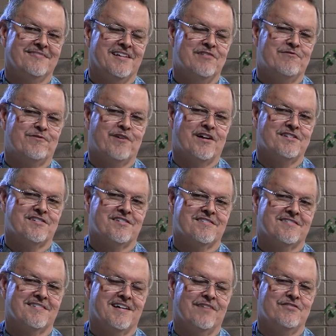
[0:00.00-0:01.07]
in front
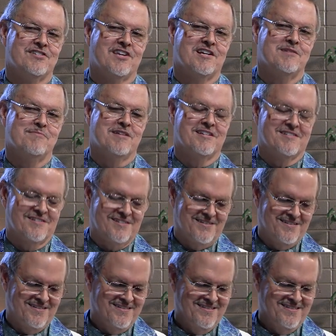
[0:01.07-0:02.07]
of his enemies.